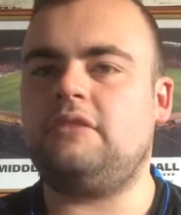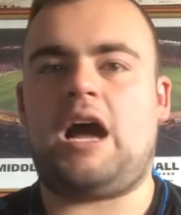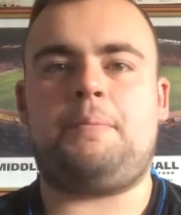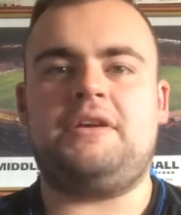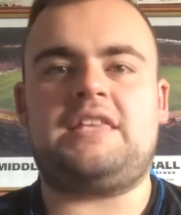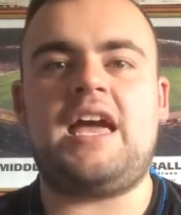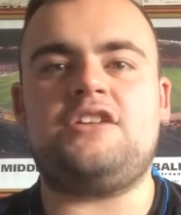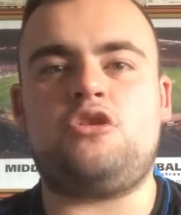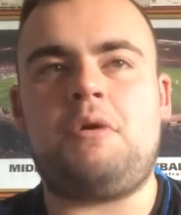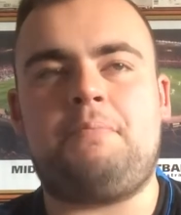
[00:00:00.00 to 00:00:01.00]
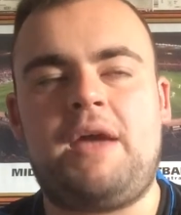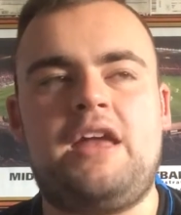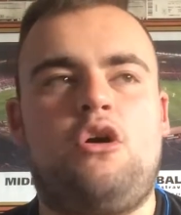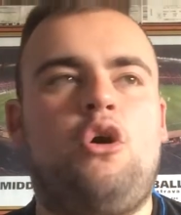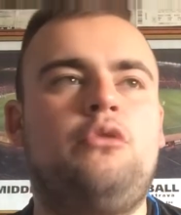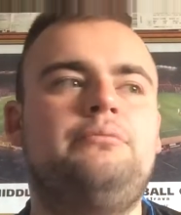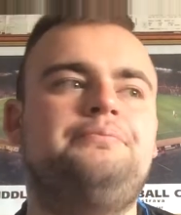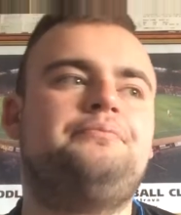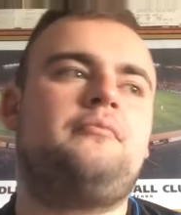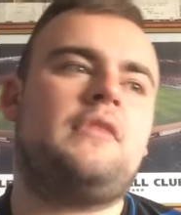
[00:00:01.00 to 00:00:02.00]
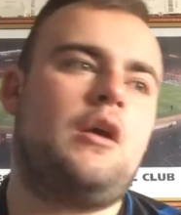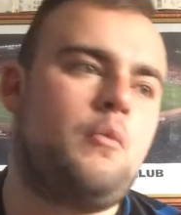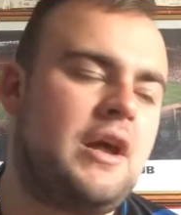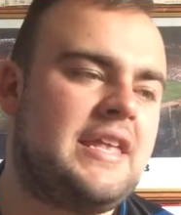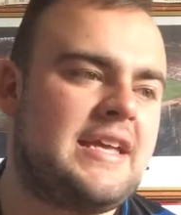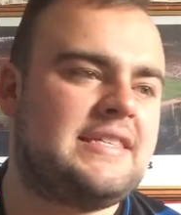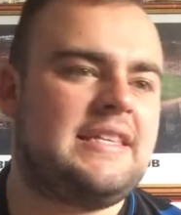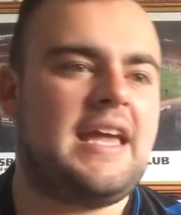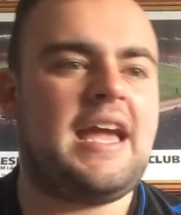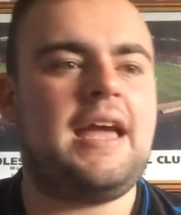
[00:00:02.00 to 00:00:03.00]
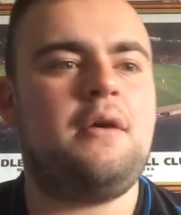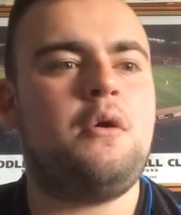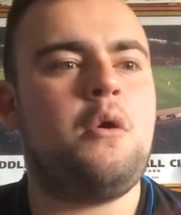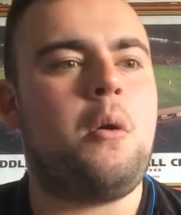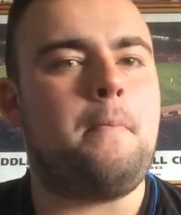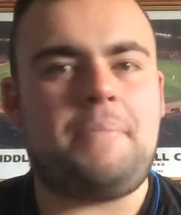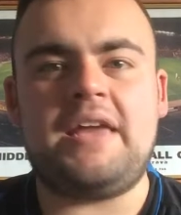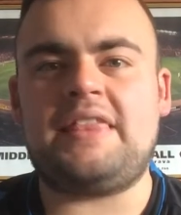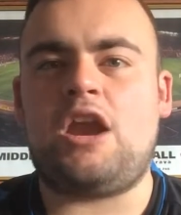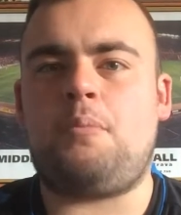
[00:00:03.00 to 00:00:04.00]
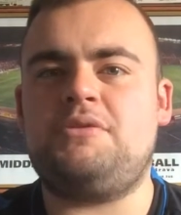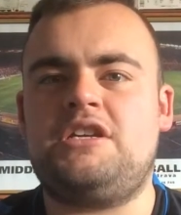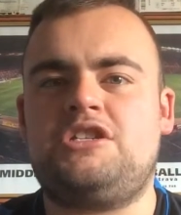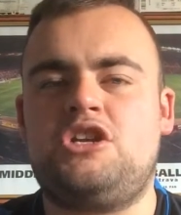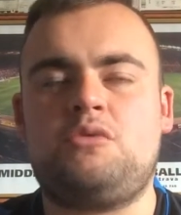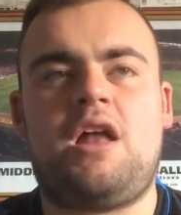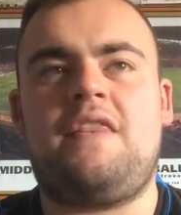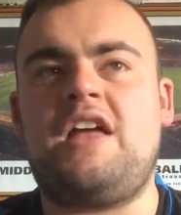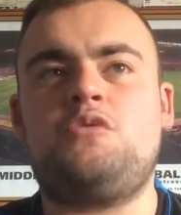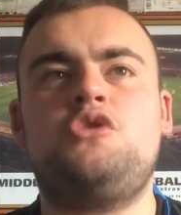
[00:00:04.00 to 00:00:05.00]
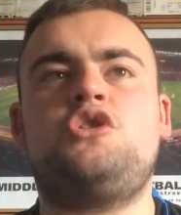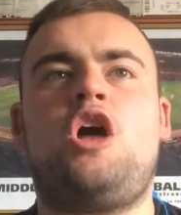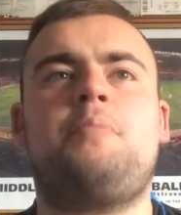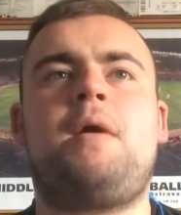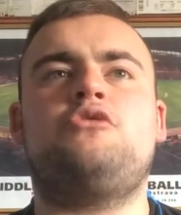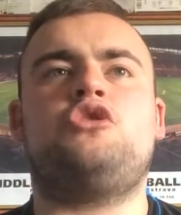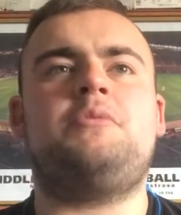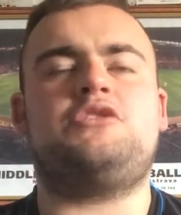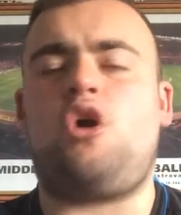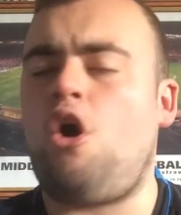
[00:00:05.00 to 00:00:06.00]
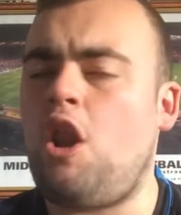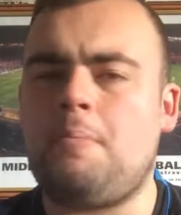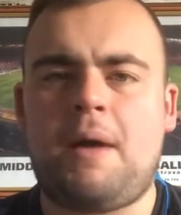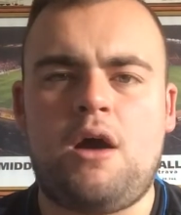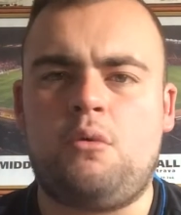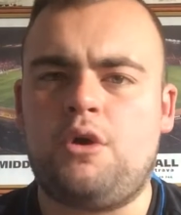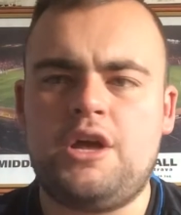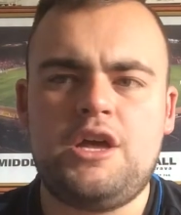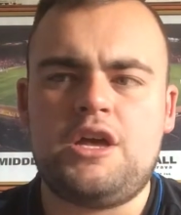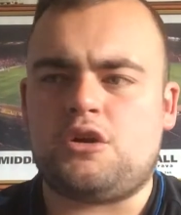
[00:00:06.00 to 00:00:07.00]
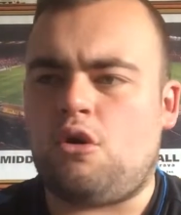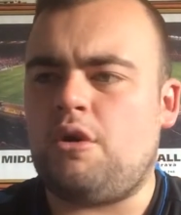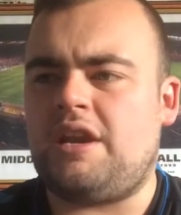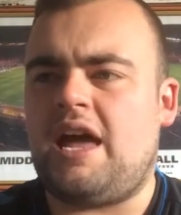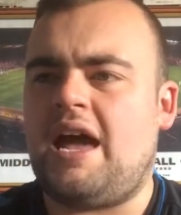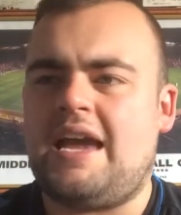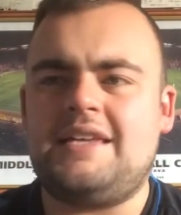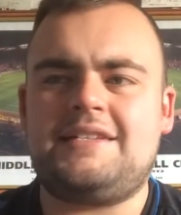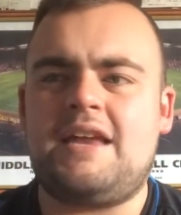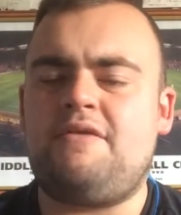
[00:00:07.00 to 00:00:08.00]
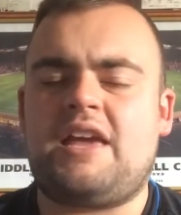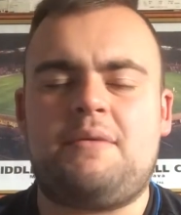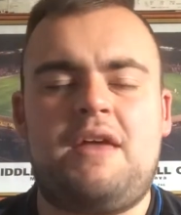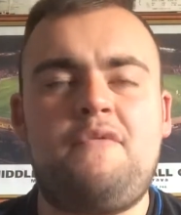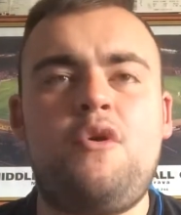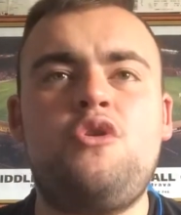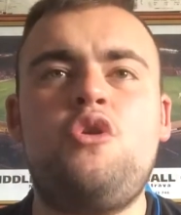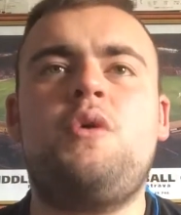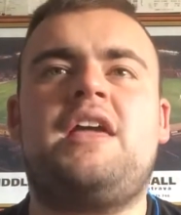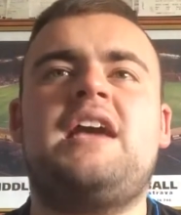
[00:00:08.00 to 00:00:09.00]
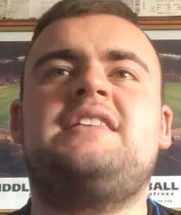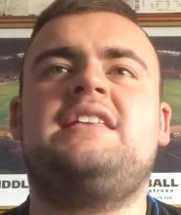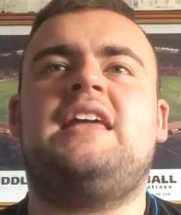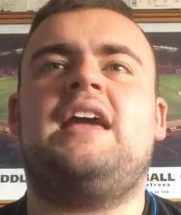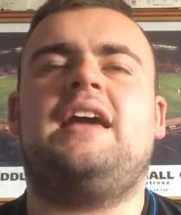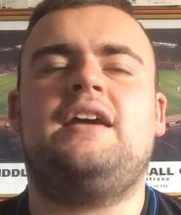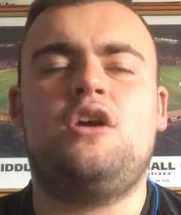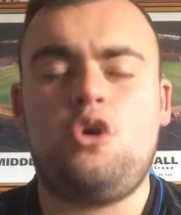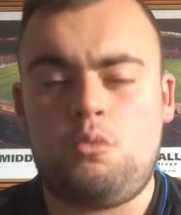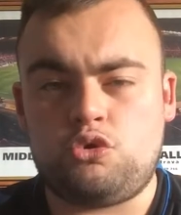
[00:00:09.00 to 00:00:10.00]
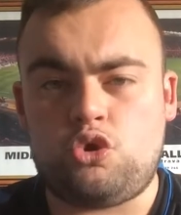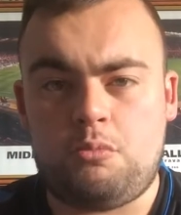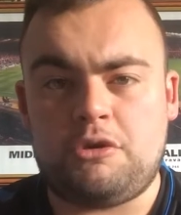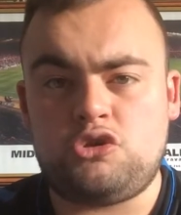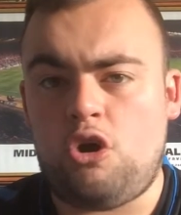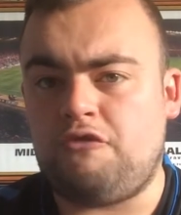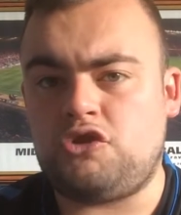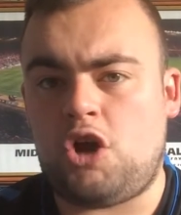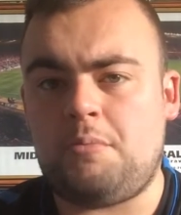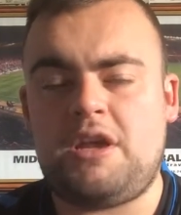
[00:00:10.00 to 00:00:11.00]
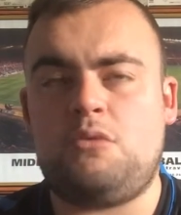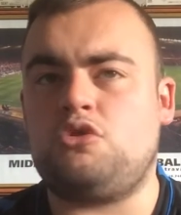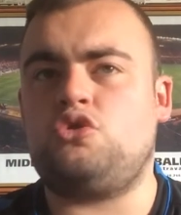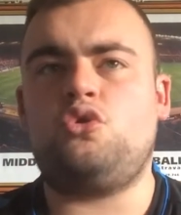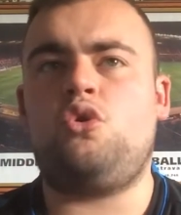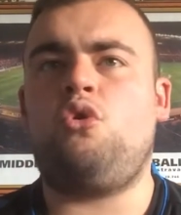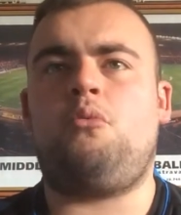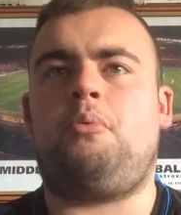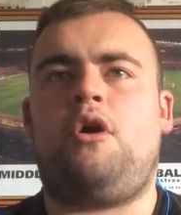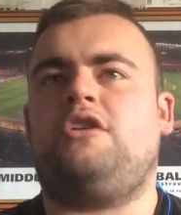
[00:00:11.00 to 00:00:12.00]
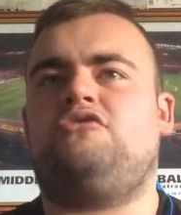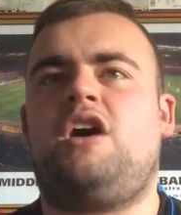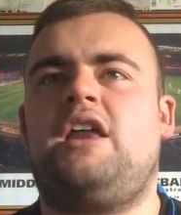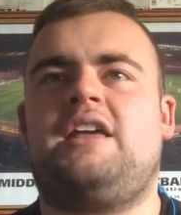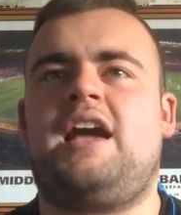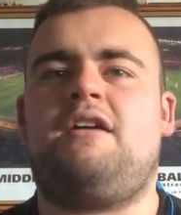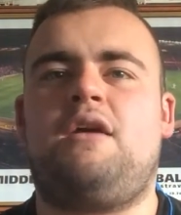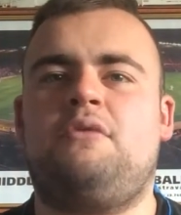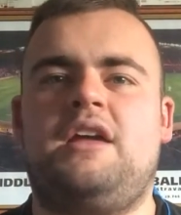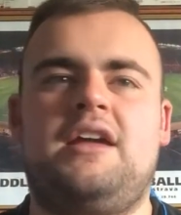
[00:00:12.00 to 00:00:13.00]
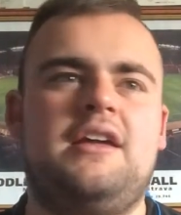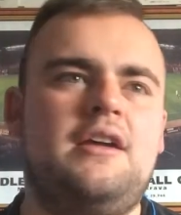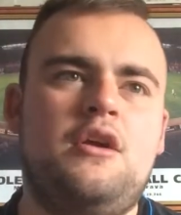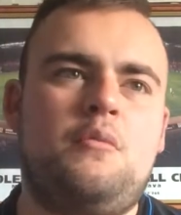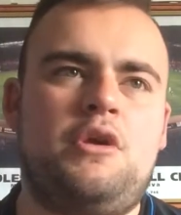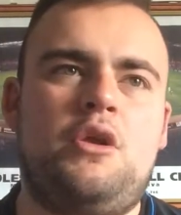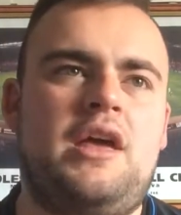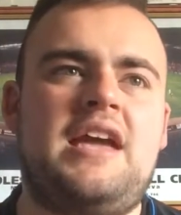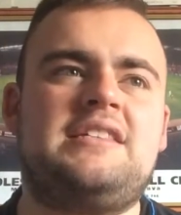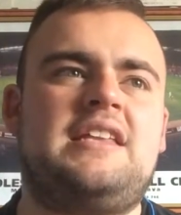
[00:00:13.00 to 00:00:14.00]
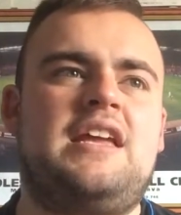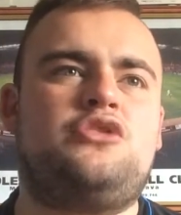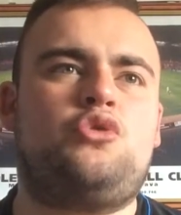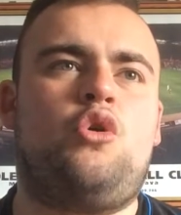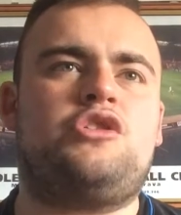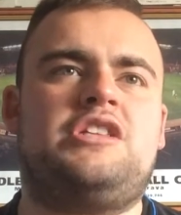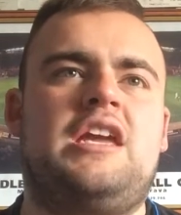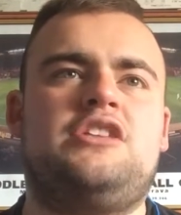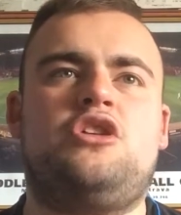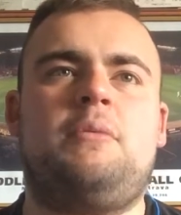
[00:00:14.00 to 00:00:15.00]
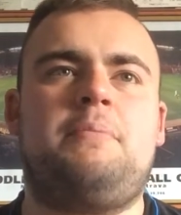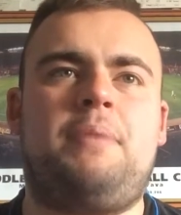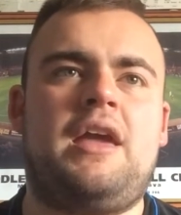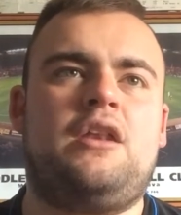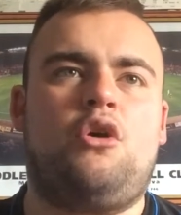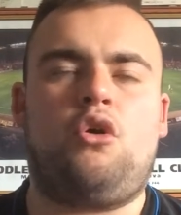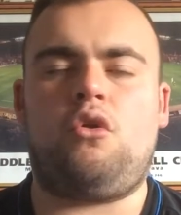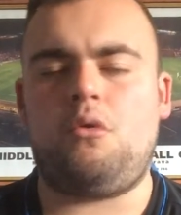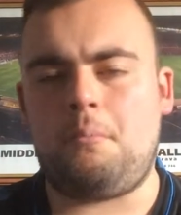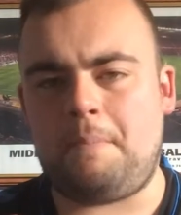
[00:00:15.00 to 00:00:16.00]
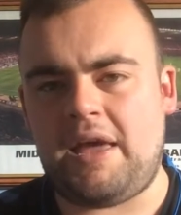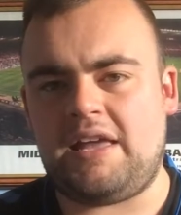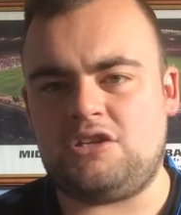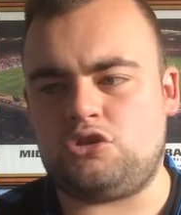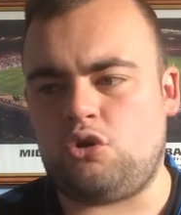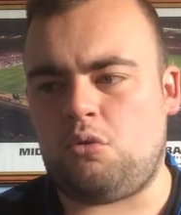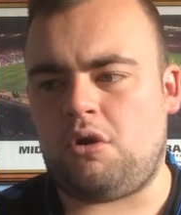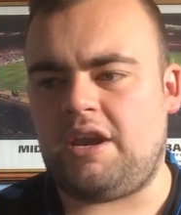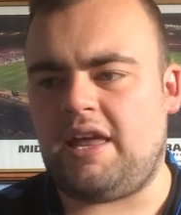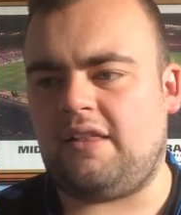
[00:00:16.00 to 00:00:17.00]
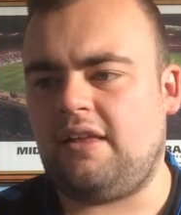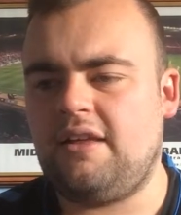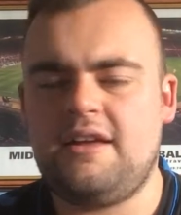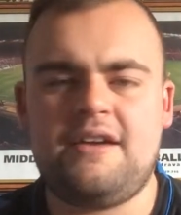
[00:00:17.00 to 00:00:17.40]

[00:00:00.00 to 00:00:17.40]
Happy days, do you know what I mean? Beating Hull, went yesterday, beat that opposition as well, and that's what it's all about, do you know what I mean? It's all about going there each and every game. And everyone knew that yesterday was going to be tough, do you know what I mean? There was no point trying to get around it. We knew that yesterday, Stoke City, do you know what I mean? Beating Hull, beating Stoke 1-0.